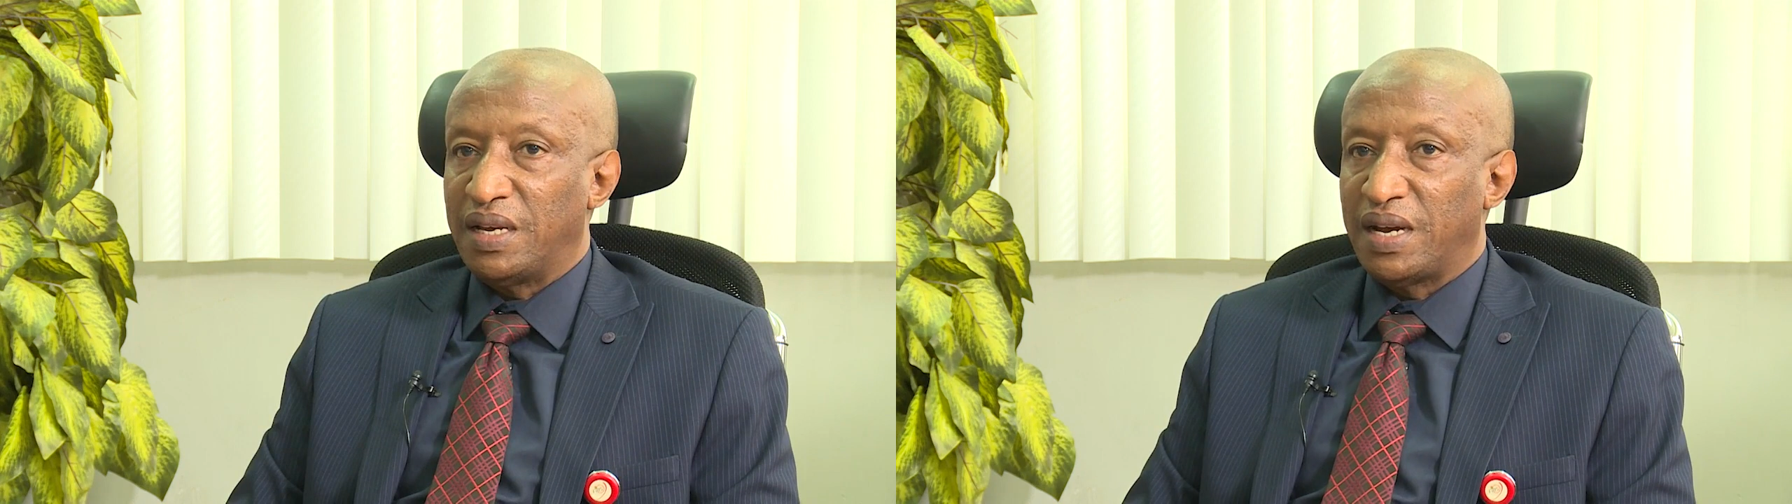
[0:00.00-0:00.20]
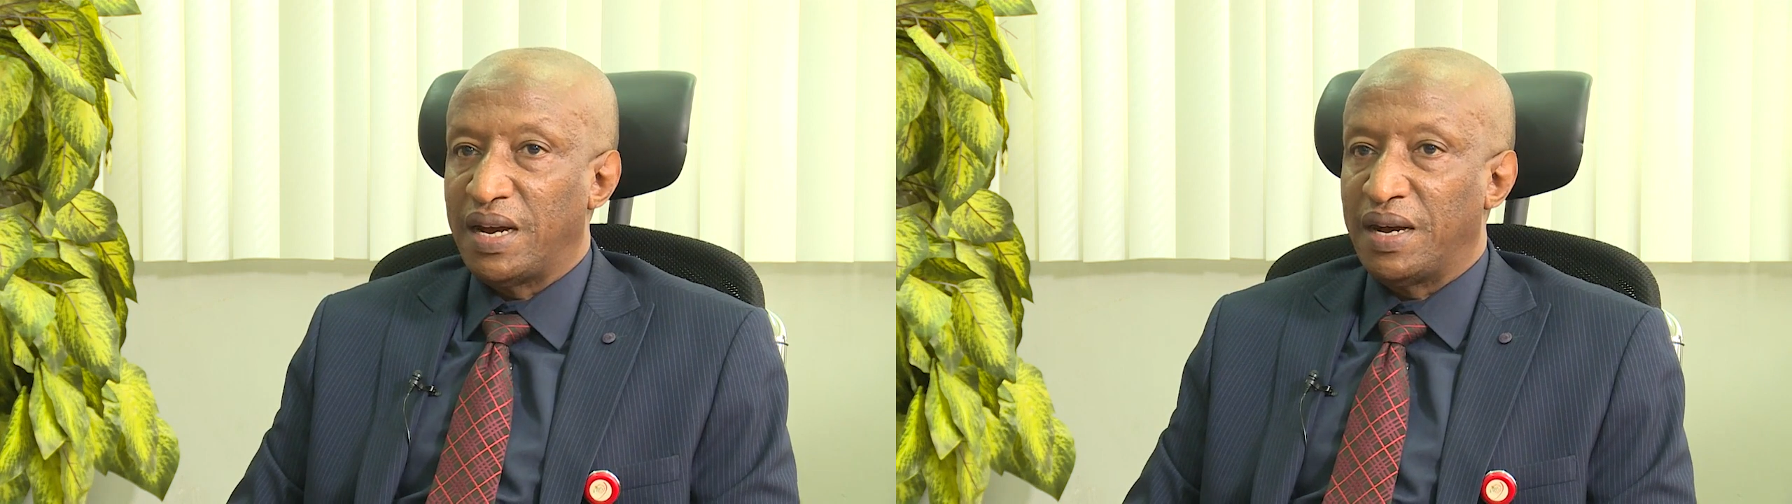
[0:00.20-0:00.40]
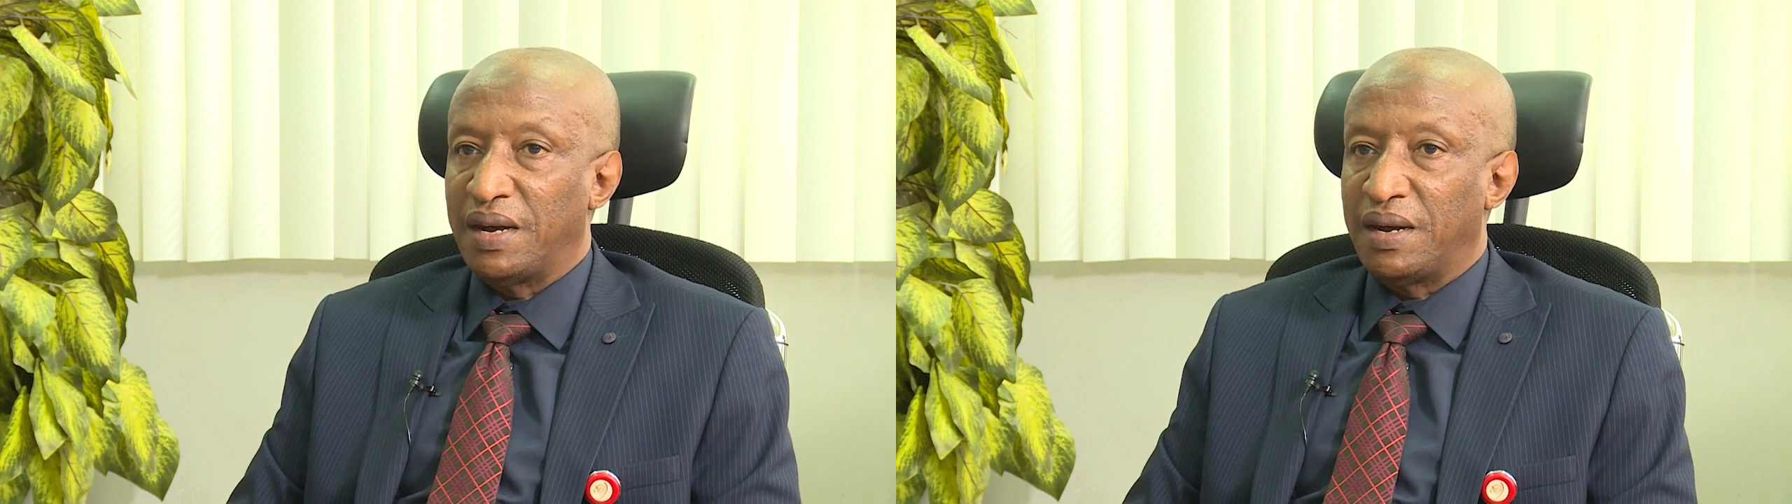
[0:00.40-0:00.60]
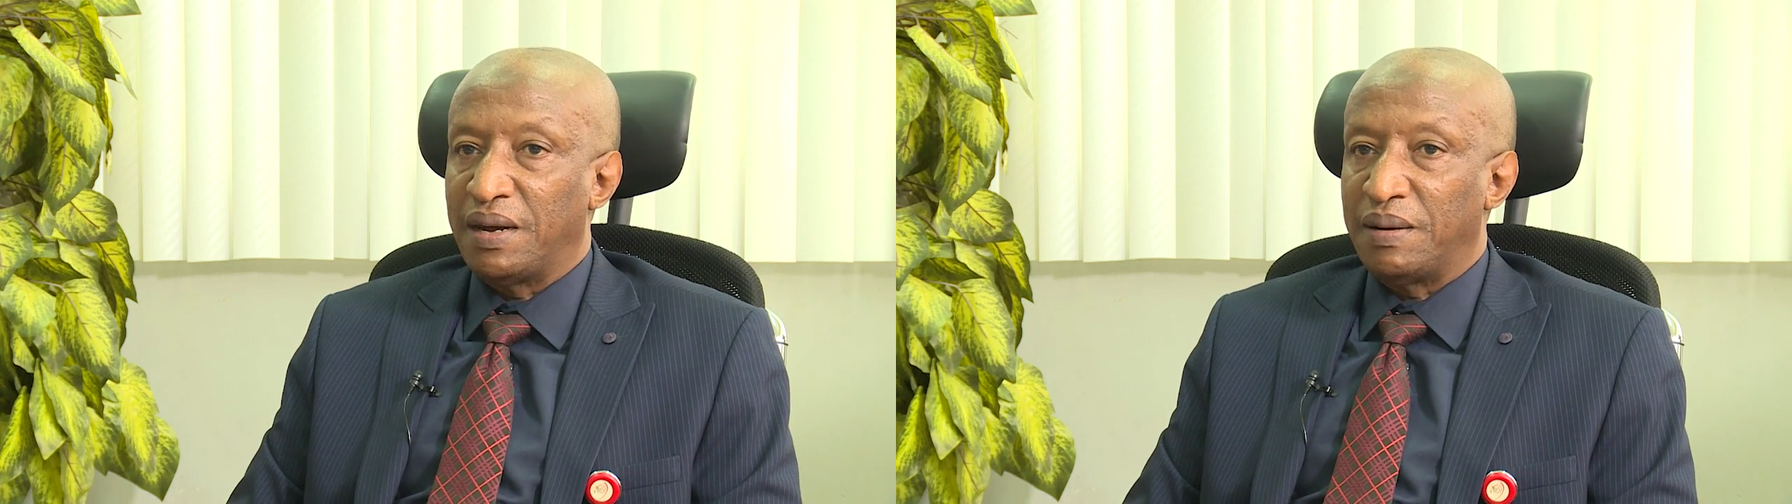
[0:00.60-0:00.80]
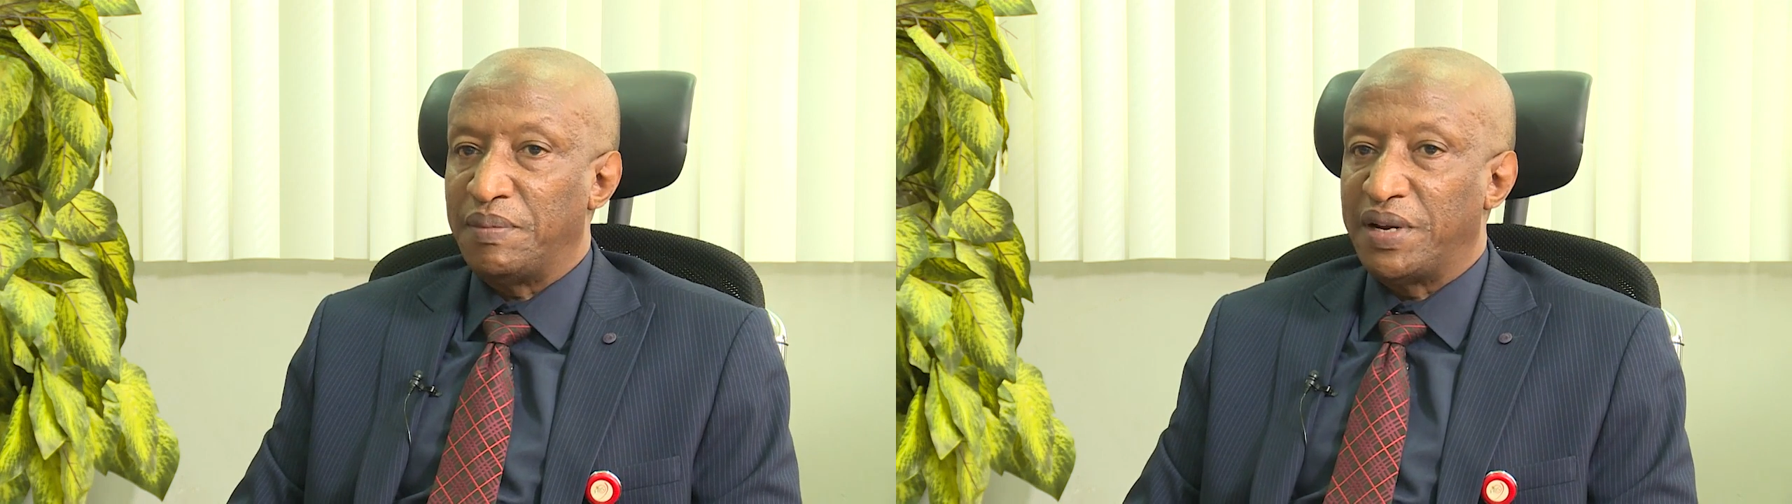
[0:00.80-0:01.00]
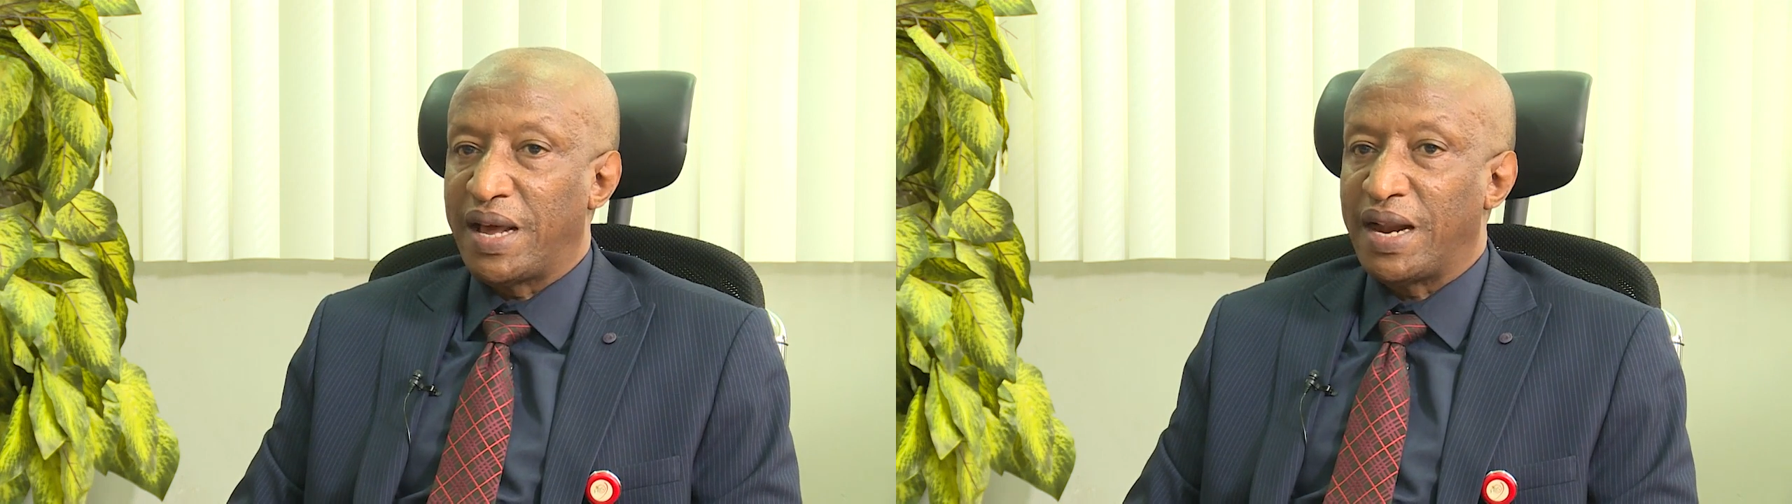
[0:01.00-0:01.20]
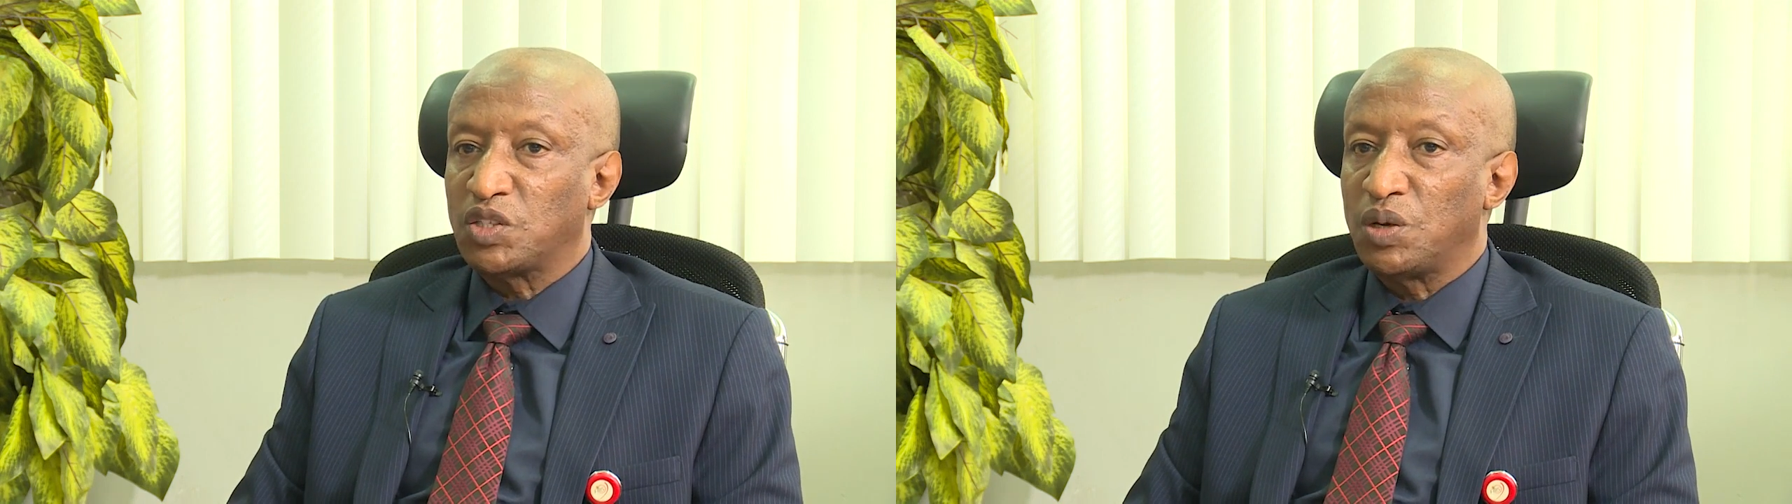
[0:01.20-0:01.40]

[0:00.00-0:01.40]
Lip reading: there are